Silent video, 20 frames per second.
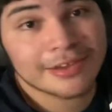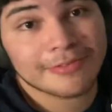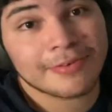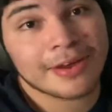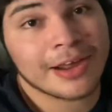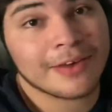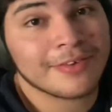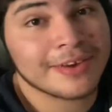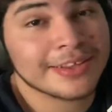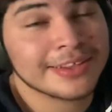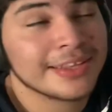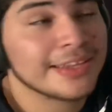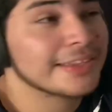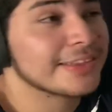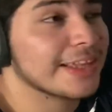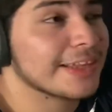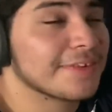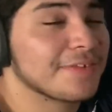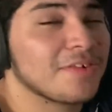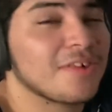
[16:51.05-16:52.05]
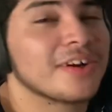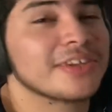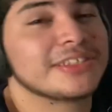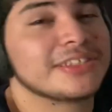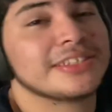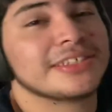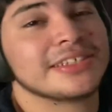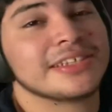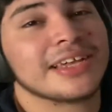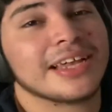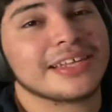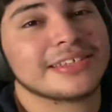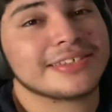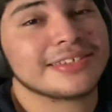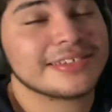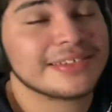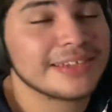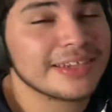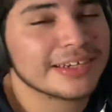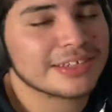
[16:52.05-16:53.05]
Well, everyone, thanks for watching. I'll see
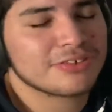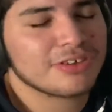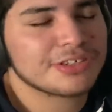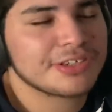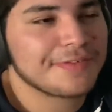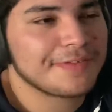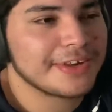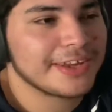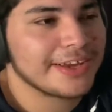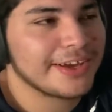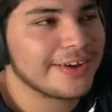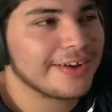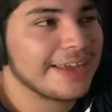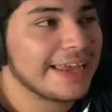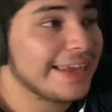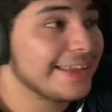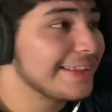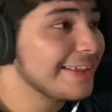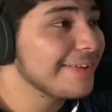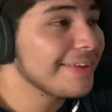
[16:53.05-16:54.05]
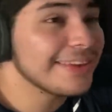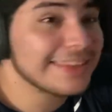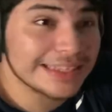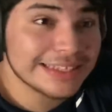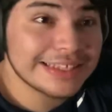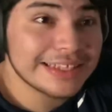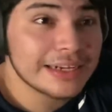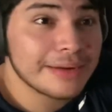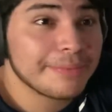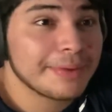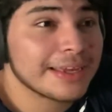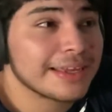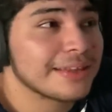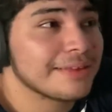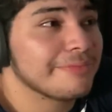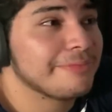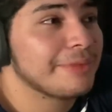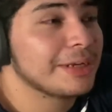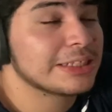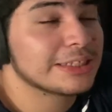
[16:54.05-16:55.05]
you in the next video. And they, they didn't make
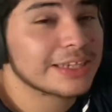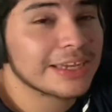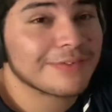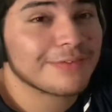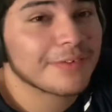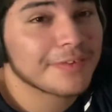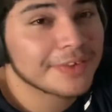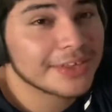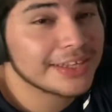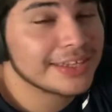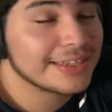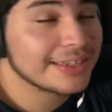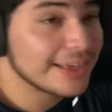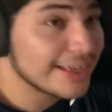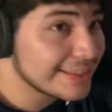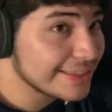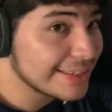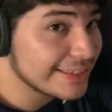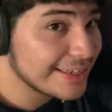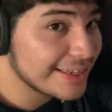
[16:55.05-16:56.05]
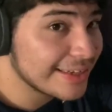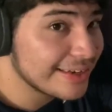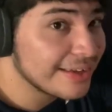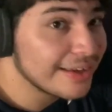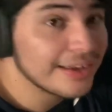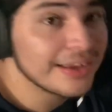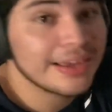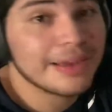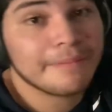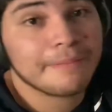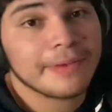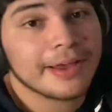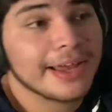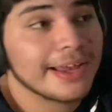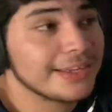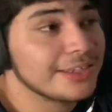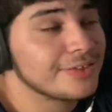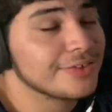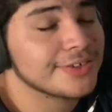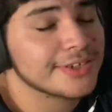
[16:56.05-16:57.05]
it much capability as they did, but I
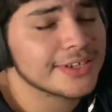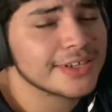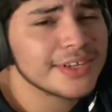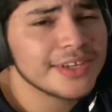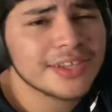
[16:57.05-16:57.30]
enjoyed it.